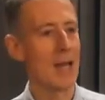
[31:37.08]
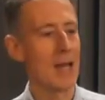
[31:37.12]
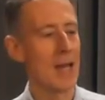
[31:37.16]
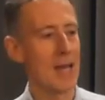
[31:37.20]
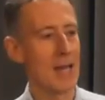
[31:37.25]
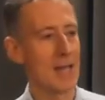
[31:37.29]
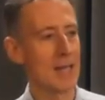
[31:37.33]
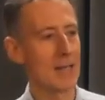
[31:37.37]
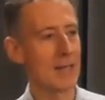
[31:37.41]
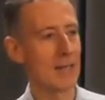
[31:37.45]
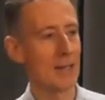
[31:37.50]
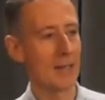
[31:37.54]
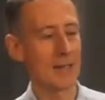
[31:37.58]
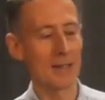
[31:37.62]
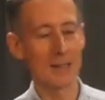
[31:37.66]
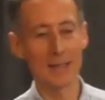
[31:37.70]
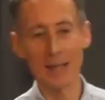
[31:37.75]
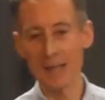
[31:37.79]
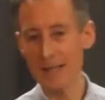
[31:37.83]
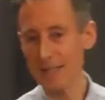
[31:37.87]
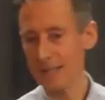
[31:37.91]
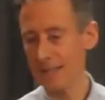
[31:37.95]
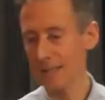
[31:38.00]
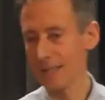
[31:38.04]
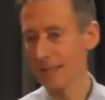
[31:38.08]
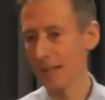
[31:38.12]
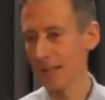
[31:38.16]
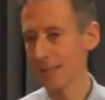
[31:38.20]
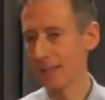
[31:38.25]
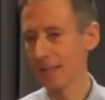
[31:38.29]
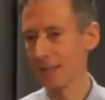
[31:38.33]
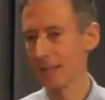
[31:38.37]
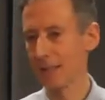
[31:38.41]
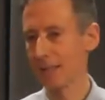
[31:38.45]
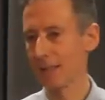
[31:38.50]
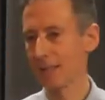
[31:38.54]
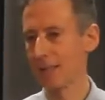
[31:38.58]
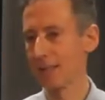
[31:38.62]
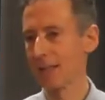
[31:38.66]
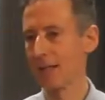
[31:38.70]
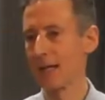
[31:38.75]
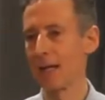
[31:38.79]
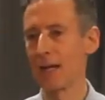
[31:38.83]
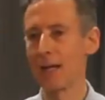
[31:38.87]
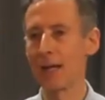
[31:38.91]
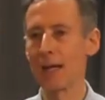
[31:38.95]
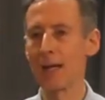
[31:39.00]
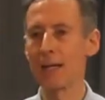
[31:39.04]
In late
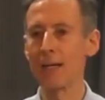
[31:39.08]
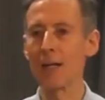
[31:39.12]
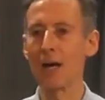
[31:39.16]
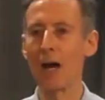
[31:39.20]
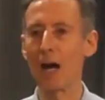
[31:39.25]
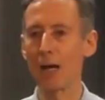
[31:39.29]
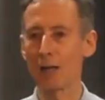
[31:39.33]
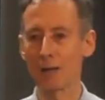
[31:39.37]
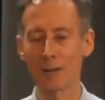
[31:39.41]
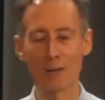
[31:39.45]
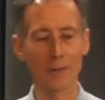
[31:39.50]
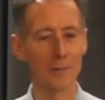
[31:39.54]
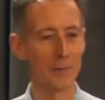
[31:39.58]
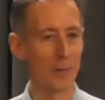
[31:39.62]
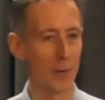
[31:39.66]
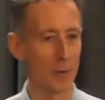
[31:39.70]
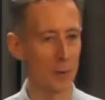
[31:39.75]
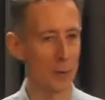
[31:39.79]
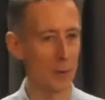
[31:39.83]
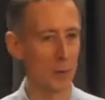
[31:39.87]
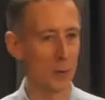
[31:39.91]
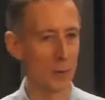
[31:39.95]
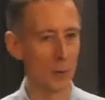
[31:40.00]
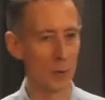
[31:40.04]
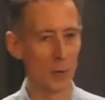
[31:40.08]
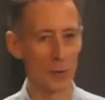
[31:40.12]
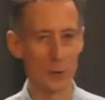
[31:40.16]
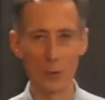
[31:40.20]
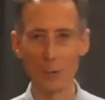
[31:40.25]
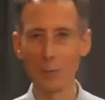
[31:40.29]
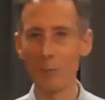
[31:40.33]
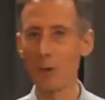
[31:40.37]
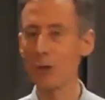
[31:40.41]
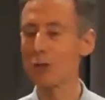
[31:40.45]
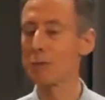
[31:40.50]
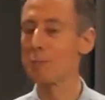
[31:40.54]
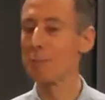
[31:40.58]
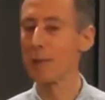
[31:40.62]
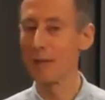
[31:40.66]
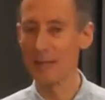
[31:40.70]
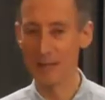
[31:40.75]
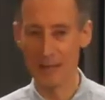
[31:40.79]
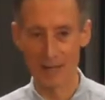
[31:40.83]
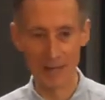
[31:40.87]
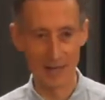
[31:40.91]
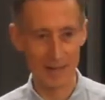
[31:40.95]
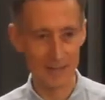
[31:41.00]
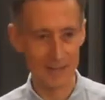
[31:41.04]
1999, I got a phone call at almost
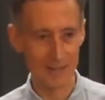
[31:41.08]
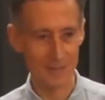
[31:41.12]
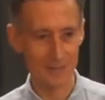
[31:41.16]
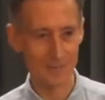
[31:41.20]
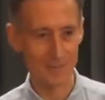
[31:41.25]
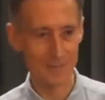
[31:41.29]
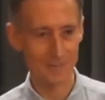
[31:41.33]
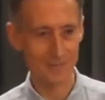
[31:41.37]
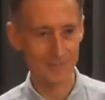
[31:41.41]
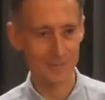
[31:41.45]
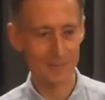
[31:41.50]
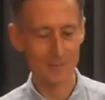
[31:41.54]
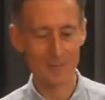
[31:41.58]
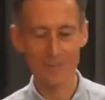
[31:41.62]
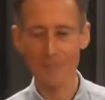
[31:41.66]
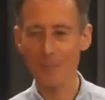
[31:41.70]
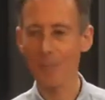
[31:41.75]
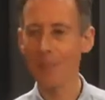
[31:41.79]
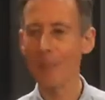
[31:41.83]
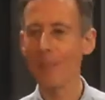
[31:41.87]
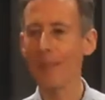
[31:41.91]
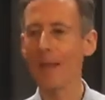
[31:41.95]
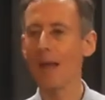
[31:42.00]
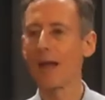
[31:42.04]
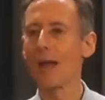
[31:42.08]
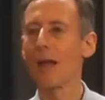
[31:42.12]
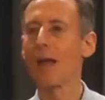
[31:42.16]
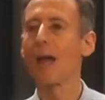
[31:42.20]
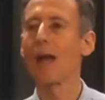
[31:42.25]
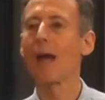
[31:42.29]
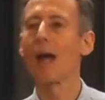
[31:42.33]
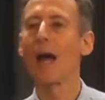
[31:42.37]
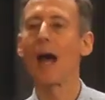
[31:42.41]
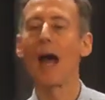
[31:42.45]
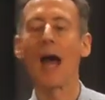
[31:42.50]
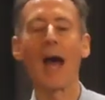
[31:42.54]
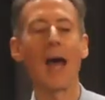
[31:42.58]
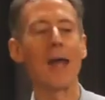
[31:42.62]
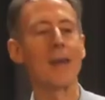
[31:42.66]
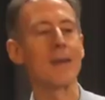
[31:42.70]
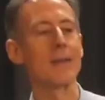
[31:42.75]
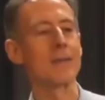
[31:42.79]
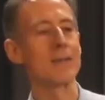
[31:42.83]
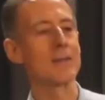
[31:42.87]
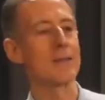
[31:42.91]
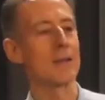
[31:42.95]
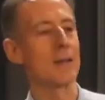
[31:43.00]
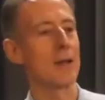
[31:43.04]
midnight.
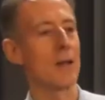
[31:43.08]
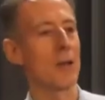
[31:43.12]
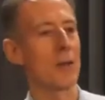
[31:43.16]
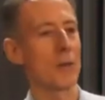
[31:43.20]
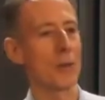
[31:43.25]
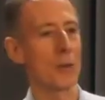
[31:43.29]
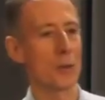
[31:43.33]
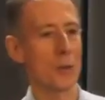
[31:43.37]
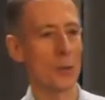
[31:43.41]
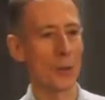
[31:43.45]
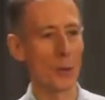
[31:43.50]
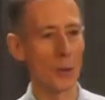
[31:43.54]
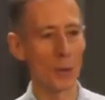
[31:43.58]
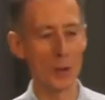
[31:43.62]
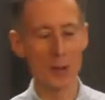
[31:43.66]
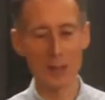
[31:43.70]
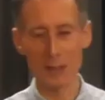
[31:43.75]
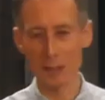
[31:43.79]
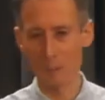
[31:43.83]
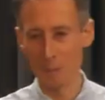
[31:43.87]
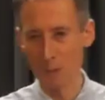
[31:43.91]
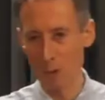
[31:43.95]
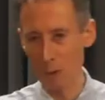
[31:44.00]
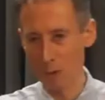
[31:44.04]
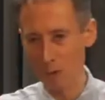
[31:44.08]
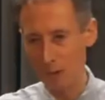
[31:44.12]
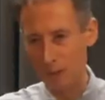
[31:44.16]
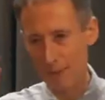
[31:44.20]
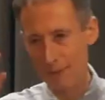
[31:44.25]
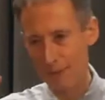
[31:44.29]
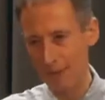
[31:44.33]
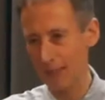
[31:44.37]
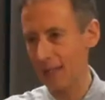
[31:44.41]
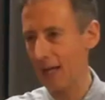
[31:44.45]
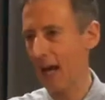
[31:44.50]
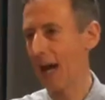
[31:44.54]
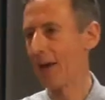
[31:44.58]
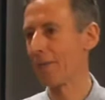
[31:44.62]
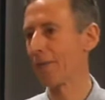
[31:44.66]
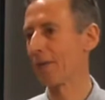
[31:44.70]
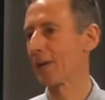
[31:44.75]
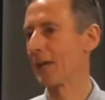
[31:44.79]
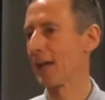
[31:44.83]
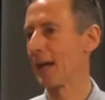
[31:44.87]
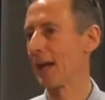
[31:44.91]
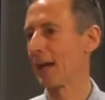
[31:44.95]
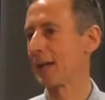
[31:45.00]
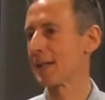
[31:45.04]
And the caller spoke in a thick
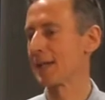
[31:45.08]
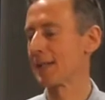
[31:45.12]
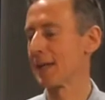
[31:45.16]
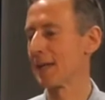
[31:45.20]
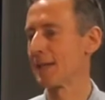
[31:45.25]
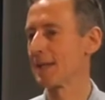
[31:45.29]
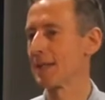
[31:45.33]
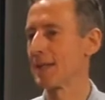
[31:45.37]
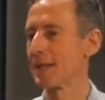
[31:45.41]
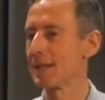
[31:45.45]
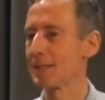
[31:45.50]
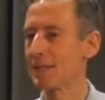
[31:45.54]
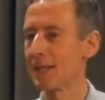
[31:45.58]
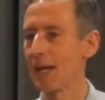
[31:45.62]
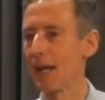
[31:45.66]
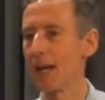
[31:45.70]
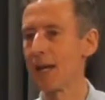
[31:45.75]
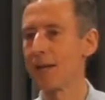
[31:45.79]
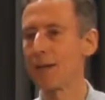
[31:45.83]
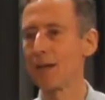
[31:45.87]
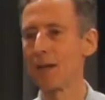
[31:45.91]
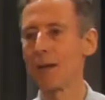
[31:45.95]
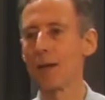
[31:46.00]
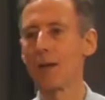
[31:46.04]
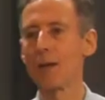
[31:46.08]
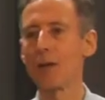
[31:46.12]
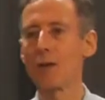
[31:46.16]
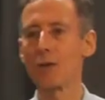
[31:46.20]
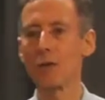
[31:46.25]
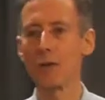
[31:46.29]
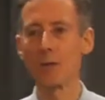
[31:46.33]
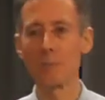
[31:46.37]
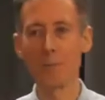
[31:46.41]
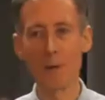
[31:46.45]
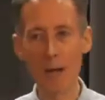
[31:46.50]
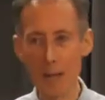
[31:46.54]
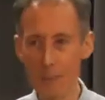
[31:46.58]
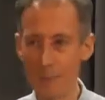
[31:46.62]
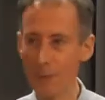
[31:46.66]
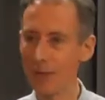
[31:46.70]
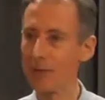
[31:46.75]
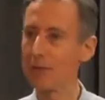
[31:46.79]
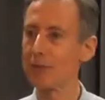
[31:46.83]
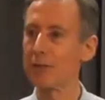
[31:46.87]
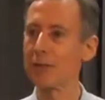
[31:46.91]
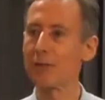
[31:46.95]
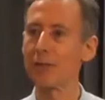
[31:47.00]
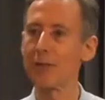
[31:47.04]
African accent. He said, "You may be
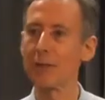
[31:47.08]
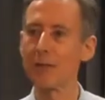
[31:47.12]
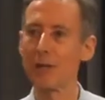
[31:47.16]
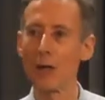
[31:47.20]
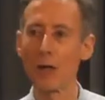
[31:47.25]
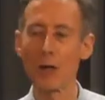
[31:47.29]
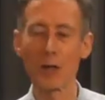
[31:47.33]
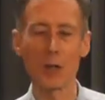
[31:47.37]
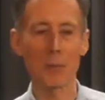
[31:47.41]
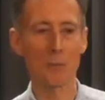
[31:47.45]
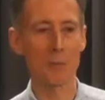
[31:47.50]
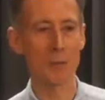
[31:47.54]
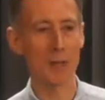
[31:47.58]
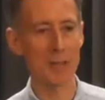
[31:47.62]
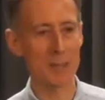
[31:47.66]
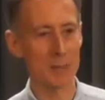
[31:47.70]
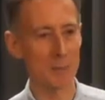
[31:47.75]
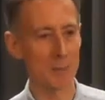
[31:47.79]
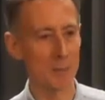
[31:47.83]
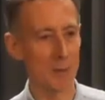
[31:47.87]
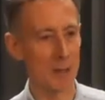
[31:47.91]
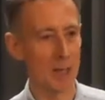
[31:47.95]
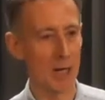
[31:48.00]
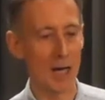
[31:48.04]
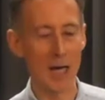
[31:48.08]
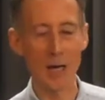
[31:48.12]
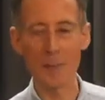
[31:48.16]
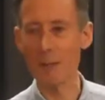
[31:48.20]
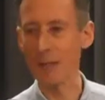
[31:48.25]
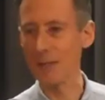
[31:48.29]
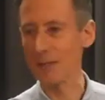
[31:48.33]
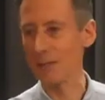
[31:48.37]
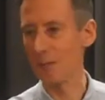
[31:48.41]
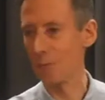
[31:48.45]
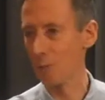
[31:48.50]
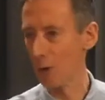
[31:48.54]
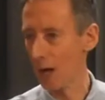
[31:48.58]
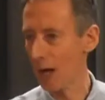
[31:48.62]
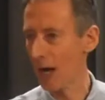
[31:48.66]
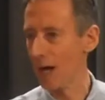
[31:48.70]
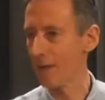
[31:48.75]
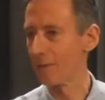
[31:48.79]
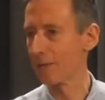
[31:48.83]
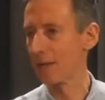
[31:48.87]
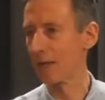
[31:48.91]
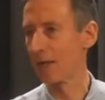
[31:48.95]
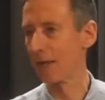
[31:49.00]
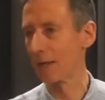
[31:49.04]
interested to know that President Mugabe has
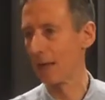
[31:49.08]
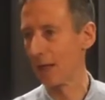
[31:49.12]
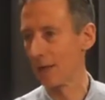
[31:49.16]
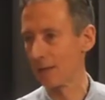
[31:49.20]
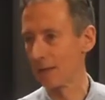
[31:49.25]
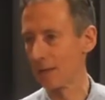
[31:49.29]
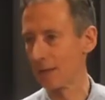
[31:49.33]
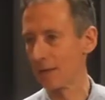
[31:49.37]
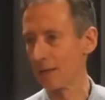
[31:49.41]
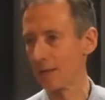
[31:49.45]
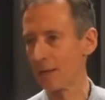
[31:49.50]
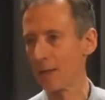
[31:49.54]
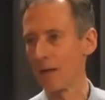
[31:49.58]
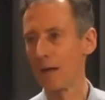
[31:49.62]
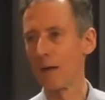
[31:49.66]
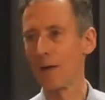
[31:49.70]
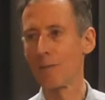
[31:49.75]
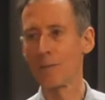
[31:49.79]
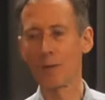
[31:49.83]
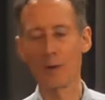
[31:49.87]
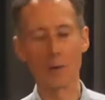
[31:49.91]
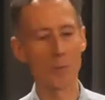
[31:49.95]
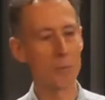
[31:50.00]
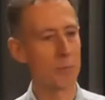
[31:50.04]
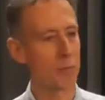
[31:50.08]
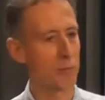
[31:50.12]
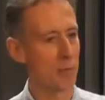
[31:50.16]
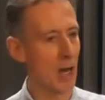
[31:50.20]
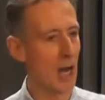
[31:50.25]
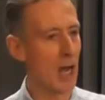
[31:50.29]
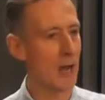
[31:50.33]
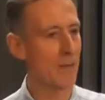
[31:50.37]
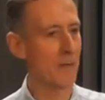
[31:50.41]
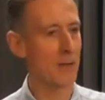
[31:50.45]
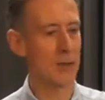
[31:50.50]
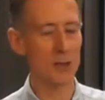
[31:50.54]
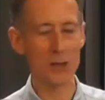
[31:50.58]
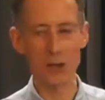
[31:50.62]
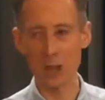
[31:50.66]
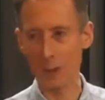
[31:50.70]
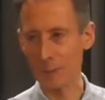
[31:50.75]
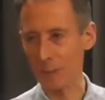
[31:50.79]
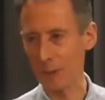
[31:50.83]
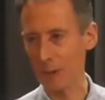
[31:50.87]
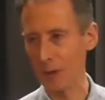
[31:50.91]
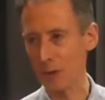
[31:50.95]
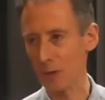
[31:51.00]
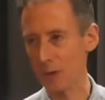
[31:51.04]
arrived in London for a private
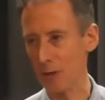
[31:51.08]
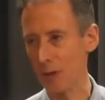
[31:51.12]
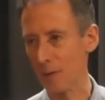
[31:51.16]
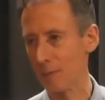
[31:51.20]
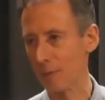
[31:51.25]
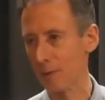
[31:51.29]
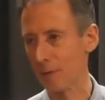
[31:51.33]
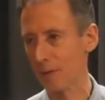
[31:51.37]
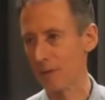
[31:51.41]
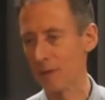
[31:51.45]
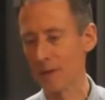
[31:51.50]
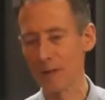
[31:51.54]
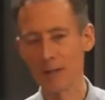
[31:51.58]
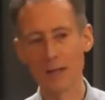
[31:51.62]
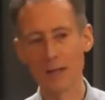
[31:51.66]
shopping trip.